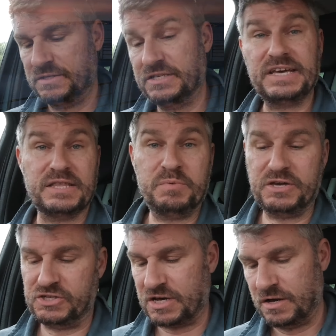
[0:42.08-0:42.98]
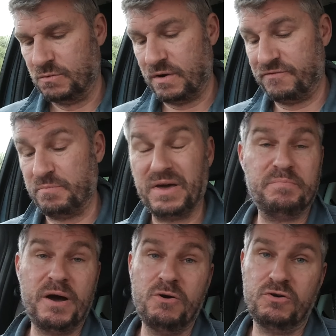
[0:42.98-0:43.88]
to take the picture, whether it be
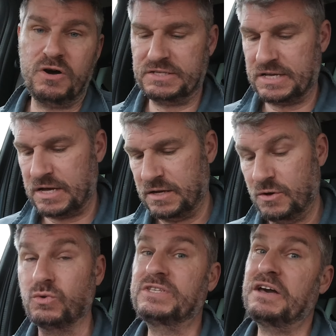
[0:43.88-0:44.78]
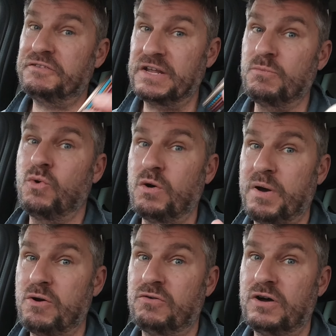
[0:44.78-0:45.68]
a polarizer, or definitely more
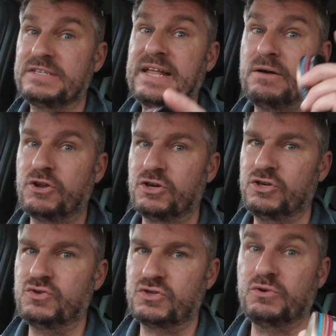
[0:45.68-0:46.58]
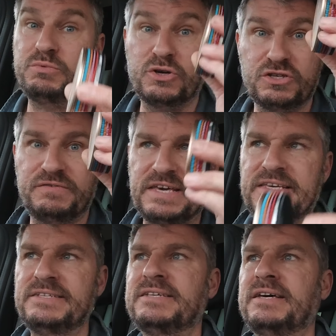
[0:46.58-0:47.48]
a polarizer now than I used to because of
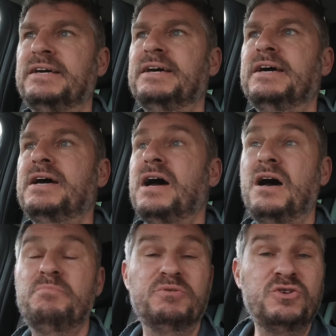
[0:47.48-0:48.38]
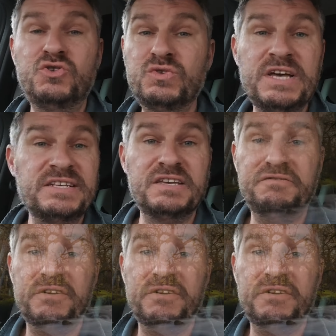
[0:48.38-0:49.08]
ease, but neutral density